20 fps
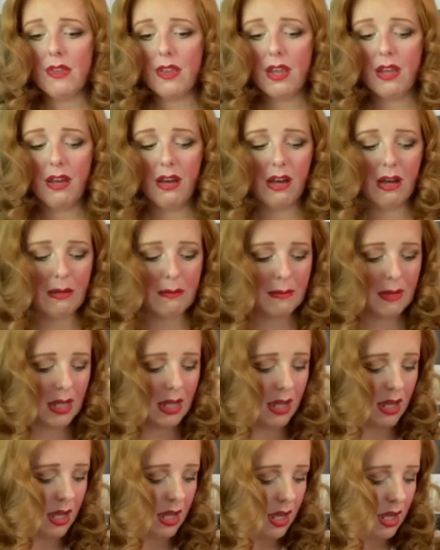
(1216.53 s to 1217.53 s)
Um,
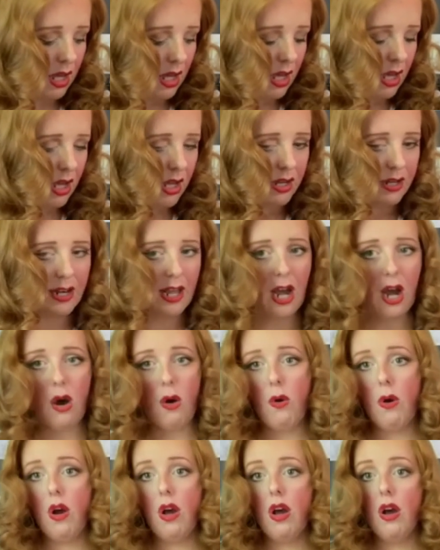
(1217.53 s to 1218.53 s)

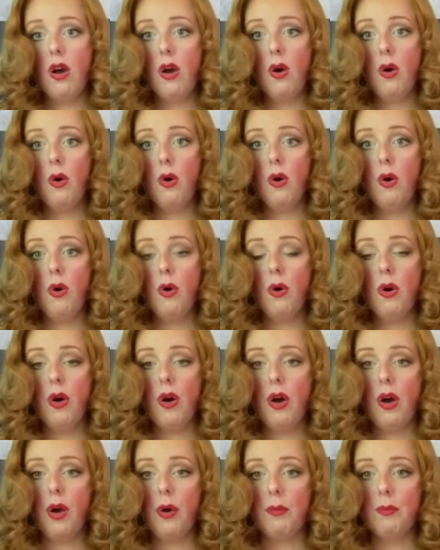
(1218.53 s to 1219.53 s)
now,
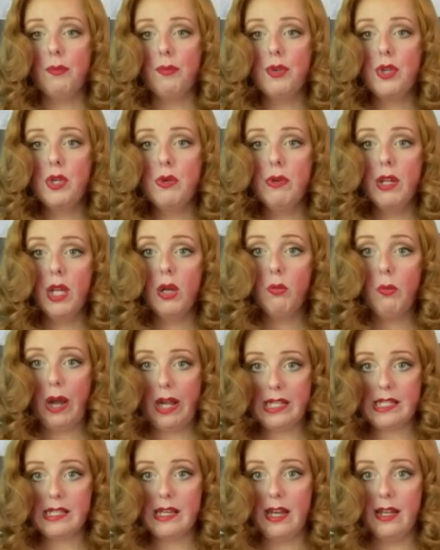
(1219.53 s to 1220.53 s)
um, doing
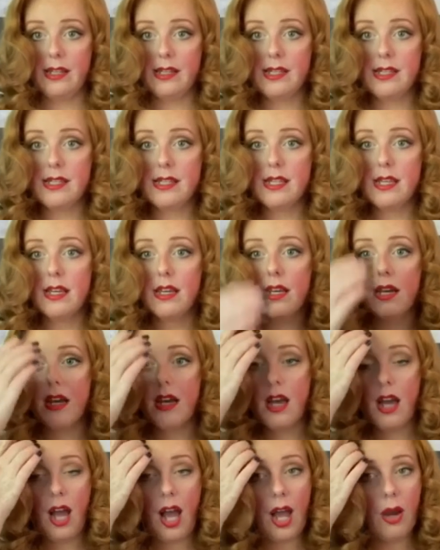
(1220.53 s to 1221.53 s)
wet sets,
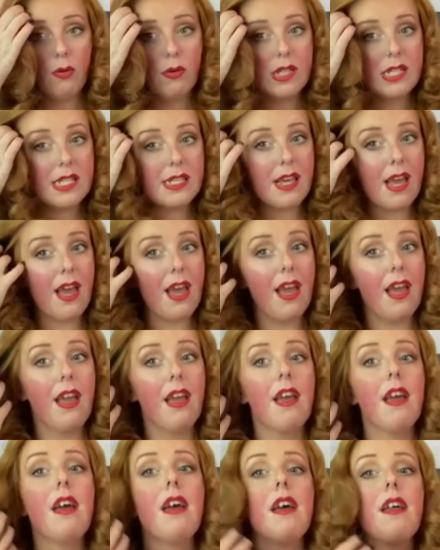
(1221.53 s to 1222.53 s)
I would say
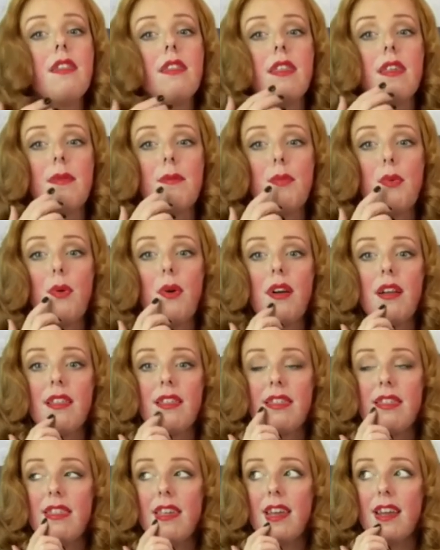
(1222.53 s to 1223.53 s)
the important
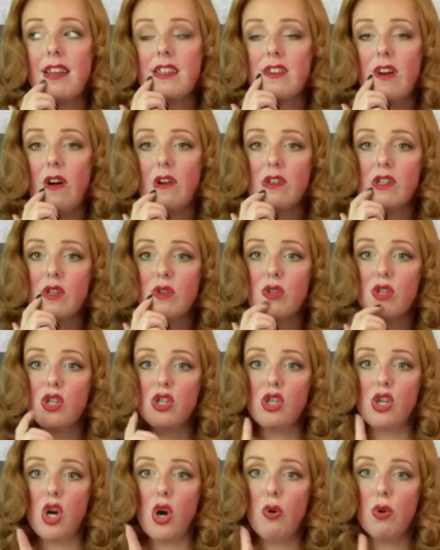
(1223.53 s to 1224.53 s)
thing is also to
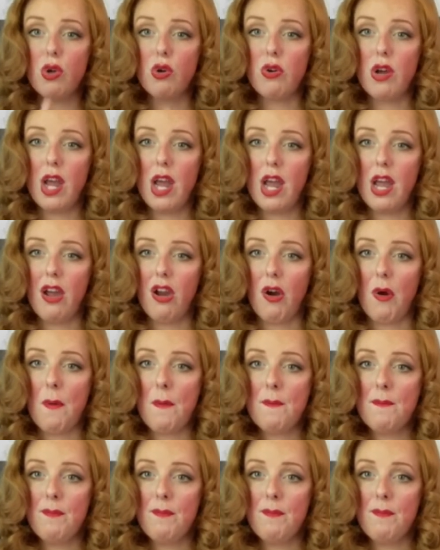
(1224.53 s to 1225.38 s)
know your hair.